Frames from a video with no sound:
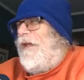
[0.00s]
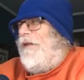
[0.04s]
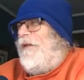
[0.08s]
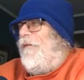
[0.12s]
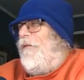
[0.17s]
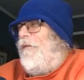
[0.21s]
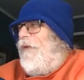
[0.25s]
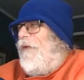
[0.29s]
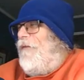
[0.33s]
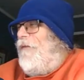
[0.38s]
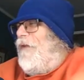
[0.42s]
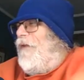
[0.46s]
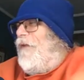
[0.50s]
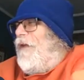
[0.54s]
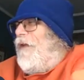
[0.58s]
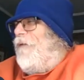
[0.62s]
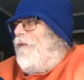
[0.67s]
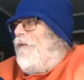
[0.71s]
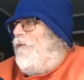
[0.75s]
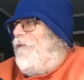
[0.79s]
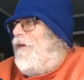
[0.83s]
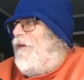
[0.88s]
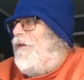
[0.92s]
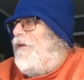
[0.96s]
of we have a lot
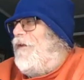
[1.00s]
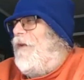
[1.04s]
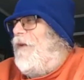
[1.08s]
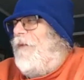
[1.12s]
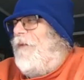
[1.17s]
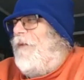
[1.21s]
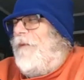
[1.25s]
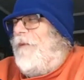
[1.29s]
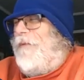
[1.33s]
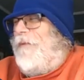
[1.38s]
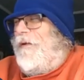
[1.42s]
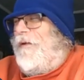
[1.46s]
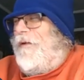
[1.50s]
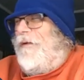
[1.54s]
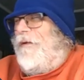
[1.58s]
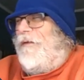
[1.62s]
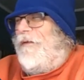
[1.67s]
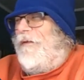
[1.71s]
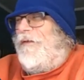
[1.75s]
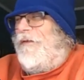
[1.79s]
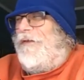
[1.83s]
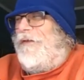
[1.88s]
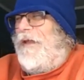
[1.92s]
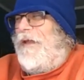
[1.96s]
of fun coming up here on
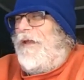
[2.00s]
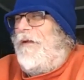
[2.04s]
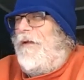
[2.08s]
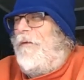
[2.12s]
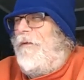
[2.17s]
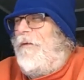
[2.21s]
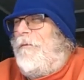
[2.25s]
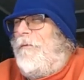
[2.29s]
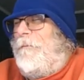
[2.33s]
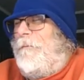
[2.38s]
the channel.